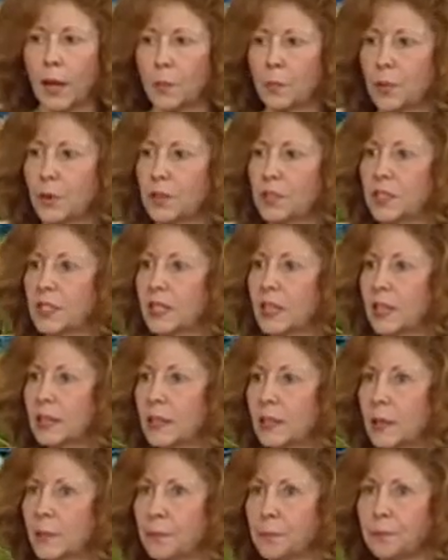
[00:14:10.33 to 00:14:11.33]
I
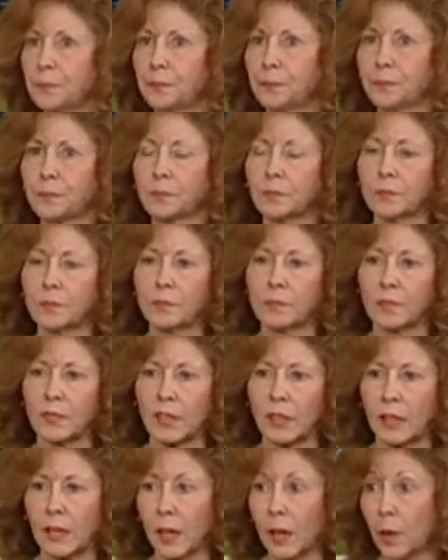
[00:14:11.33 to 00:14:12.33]
present
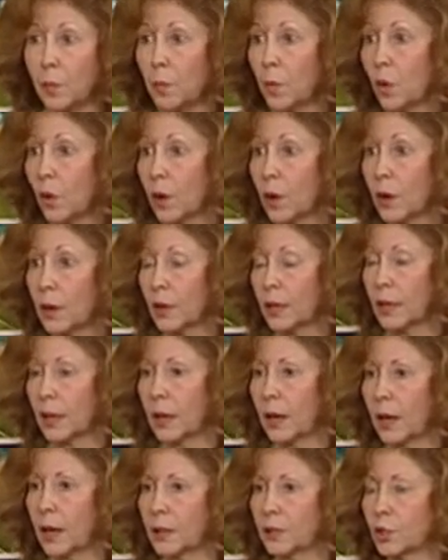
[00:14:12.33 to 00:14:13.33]
a more
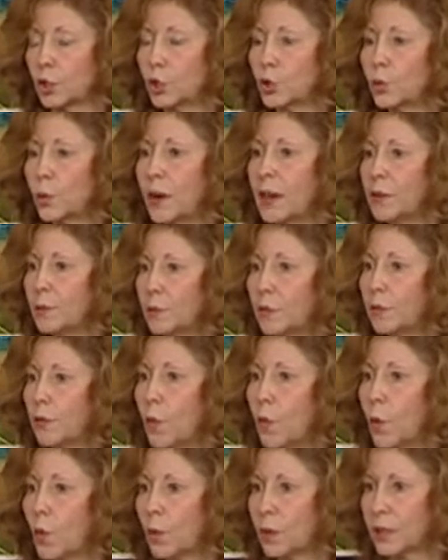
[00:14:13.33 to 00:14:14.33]

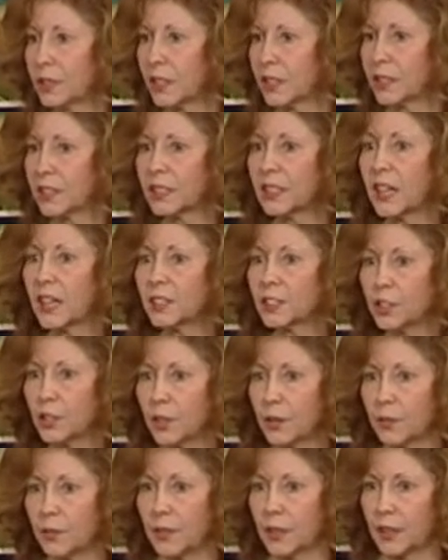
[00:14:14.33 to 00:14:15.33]
straightforward
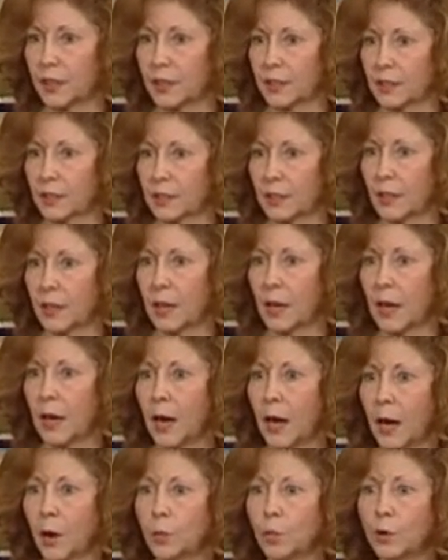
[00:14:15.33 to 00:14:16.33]
discussion of this,
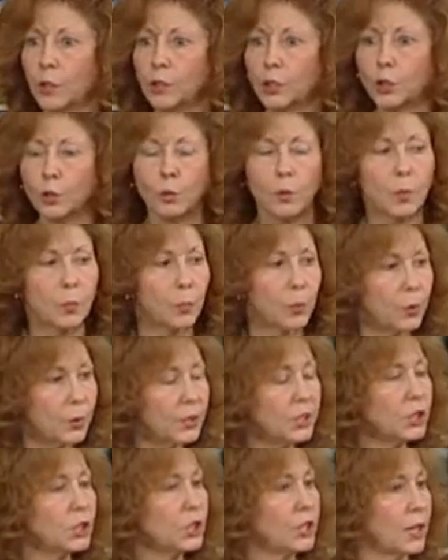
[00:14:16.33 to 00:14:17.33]
I want you to
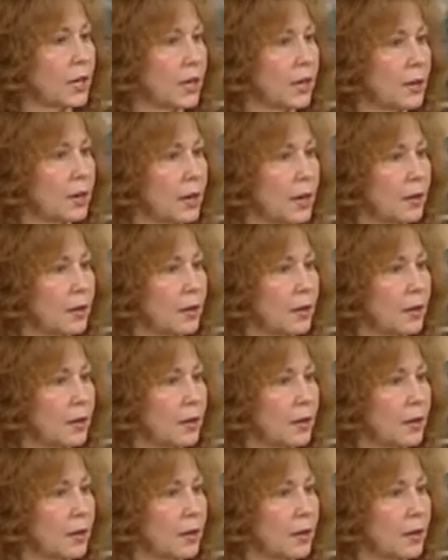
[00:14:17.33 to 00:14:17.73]
appreciate